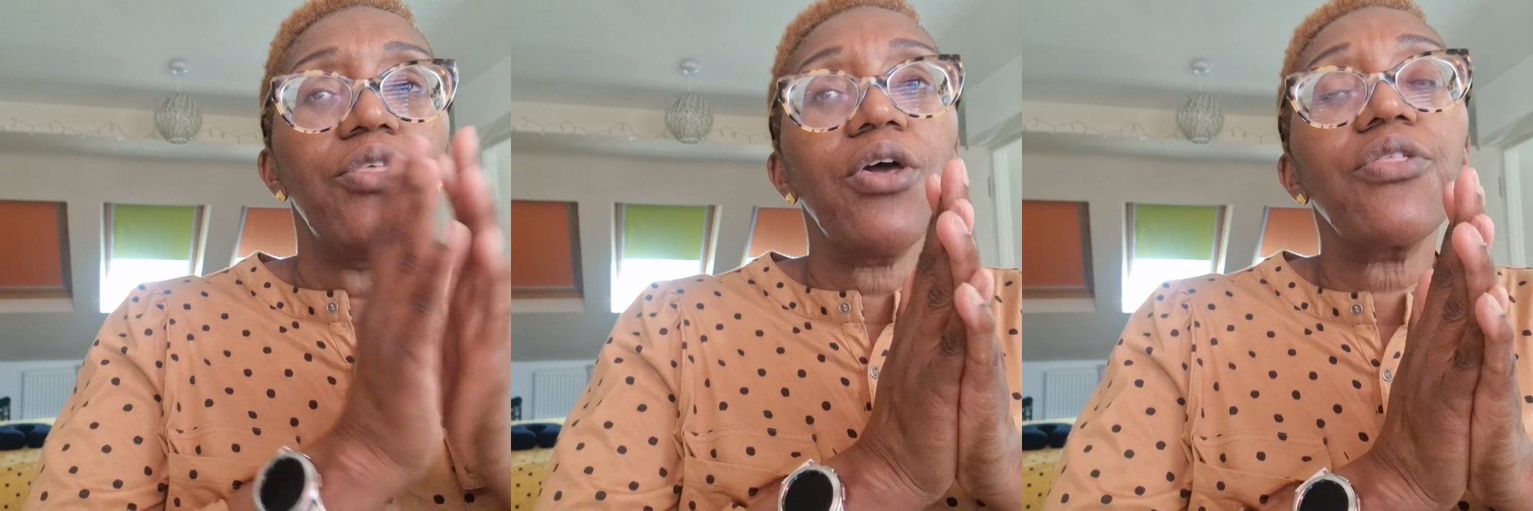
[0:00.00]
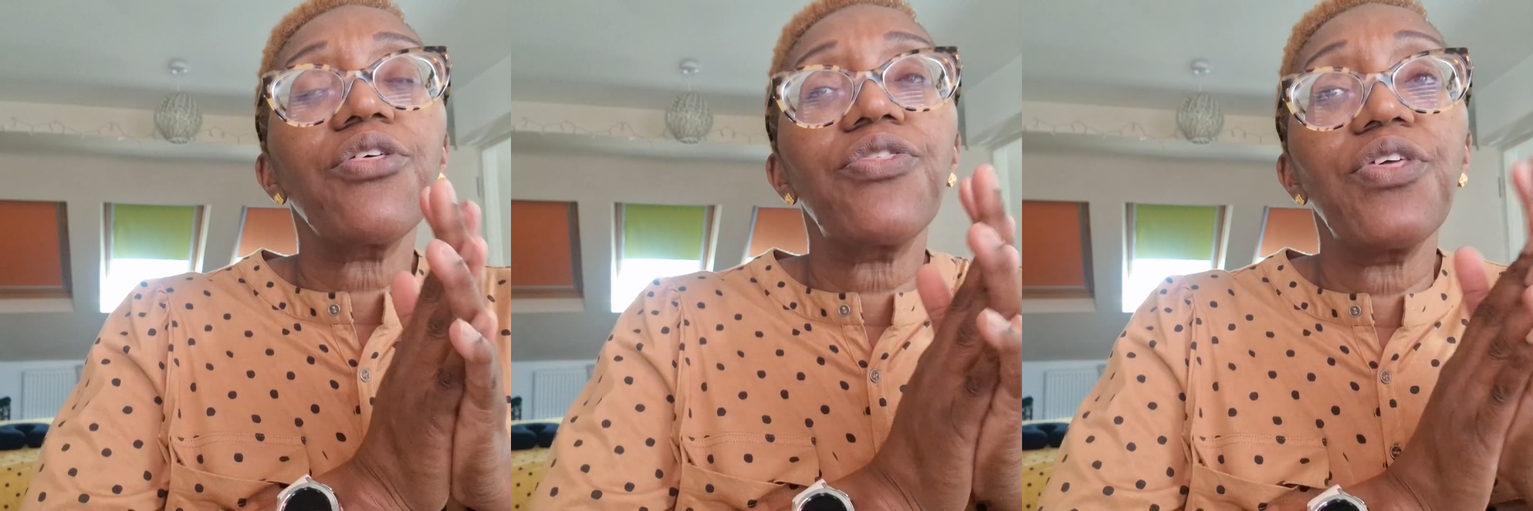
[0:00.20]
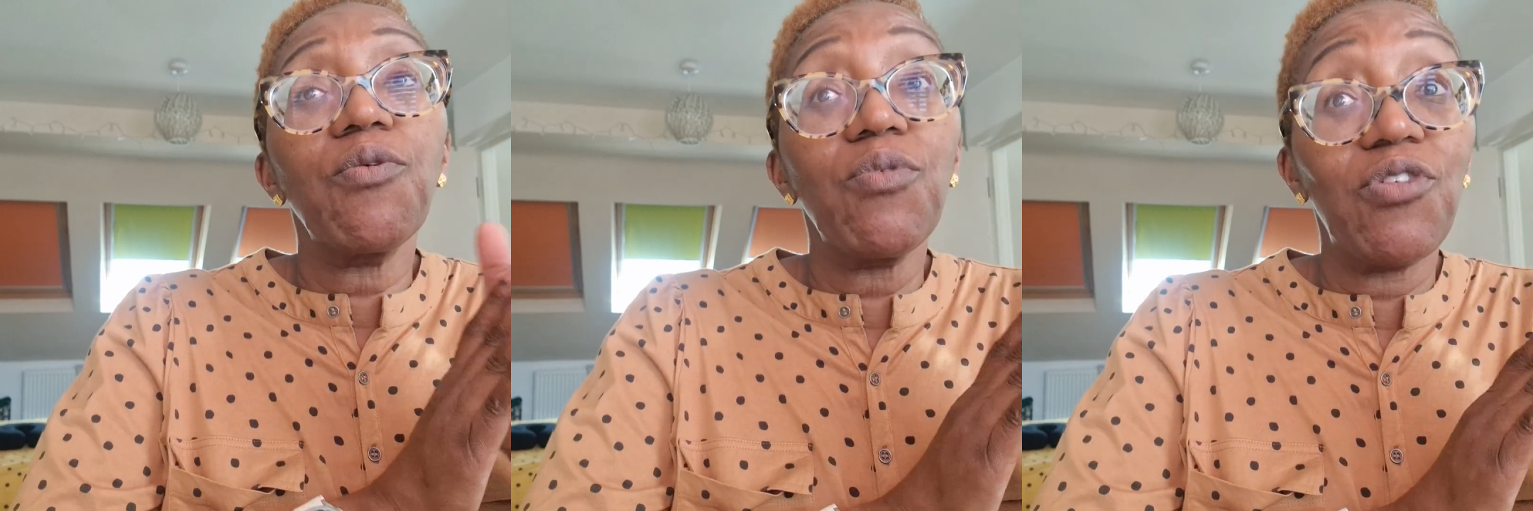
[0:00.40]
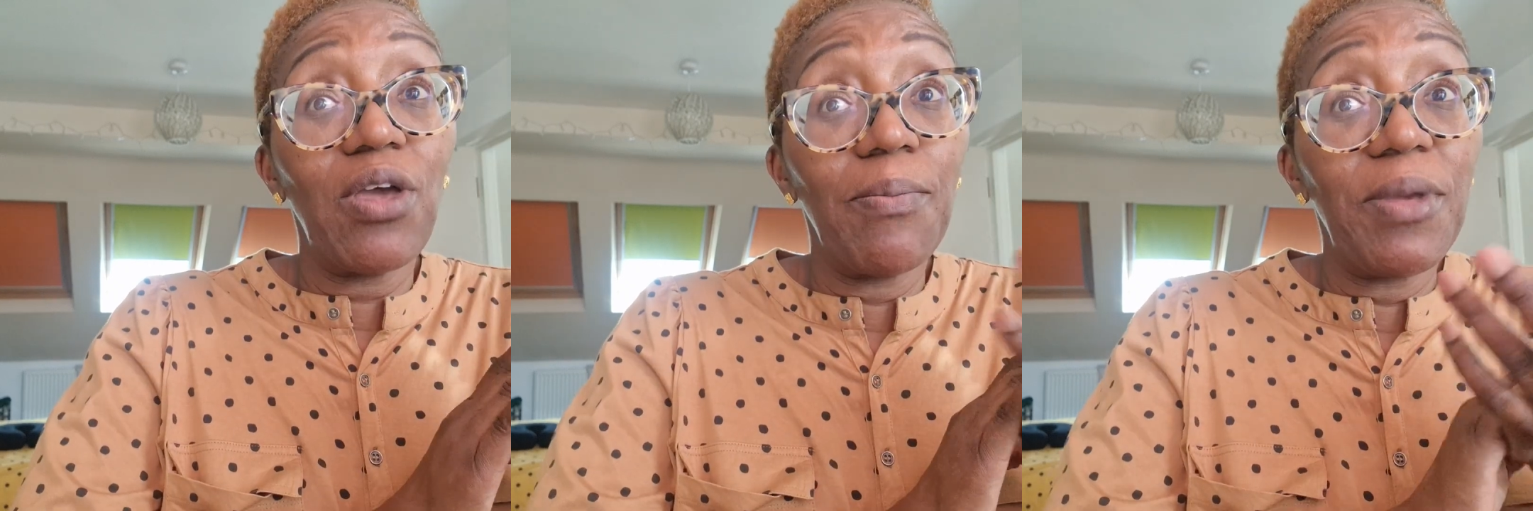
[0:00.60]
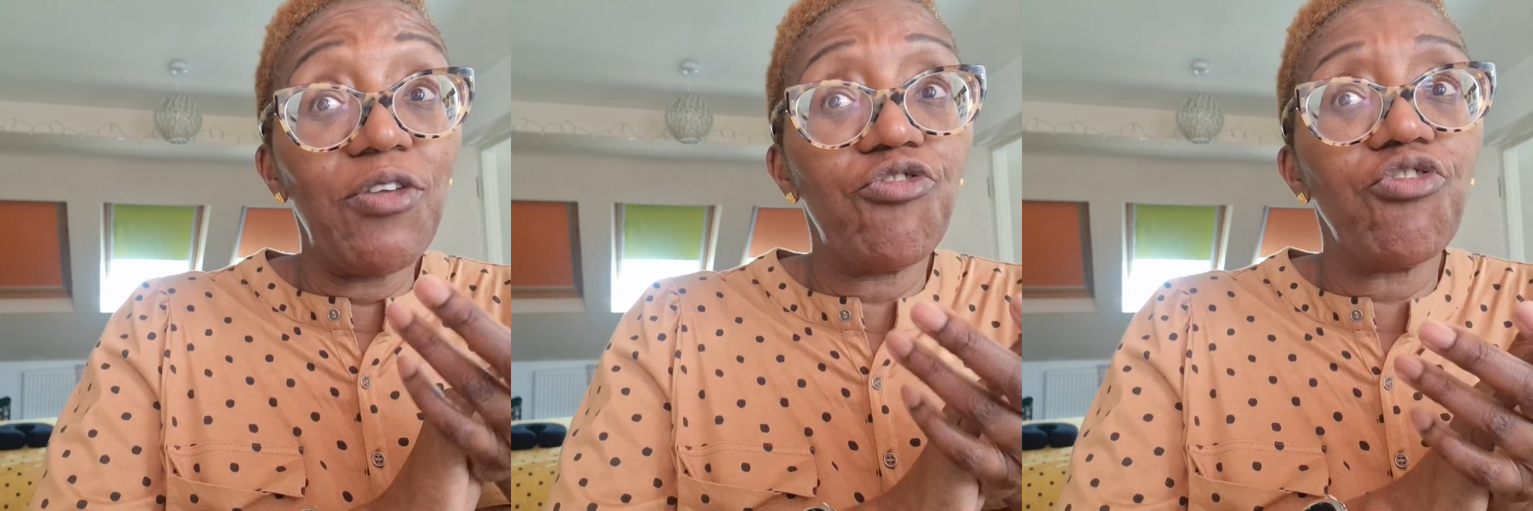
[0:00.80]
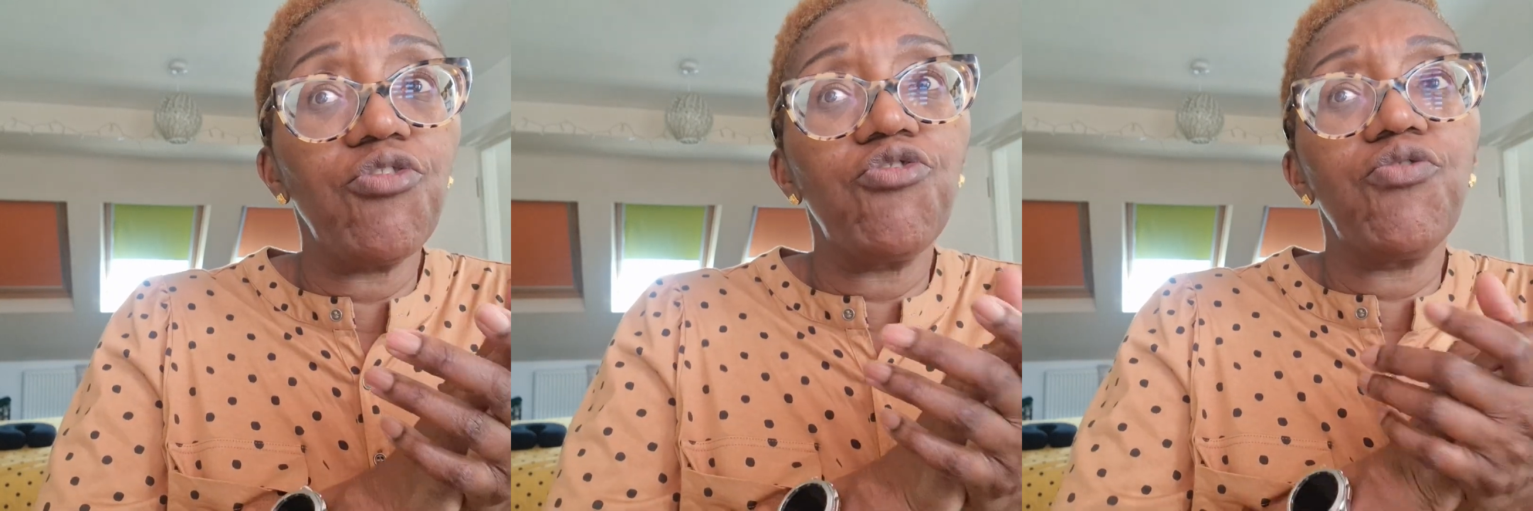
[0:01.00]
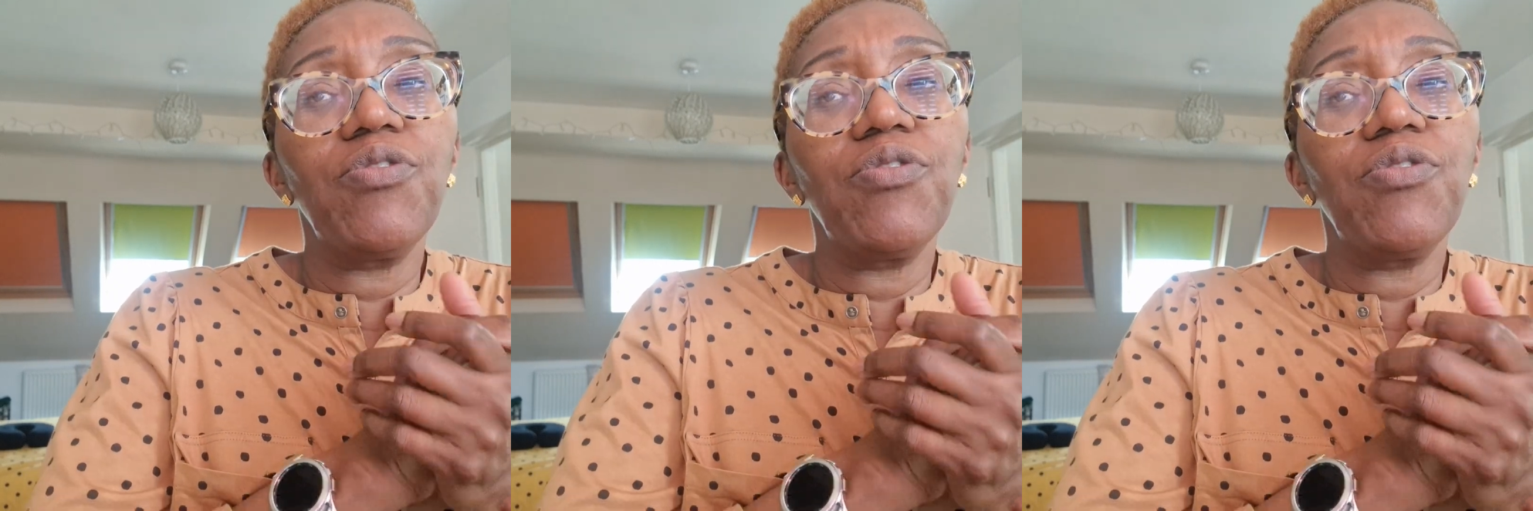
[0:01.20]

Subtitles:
The other thing which I mentioned